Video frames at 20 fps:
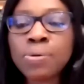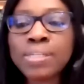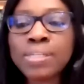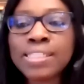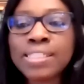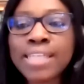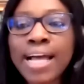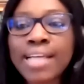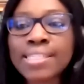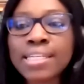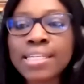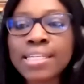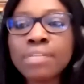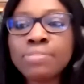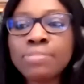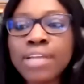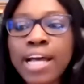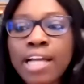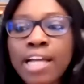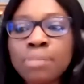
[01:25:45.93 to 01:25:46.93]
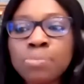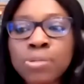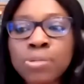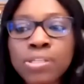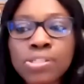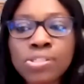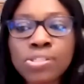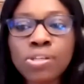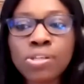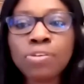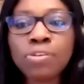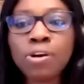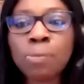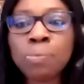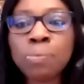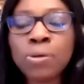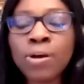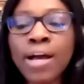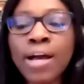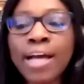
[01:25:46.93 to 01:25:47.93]
Someone is asking if the handbook is soft
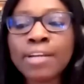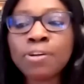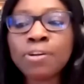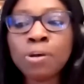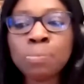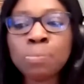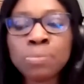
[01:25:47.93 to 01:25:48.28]
copy or hard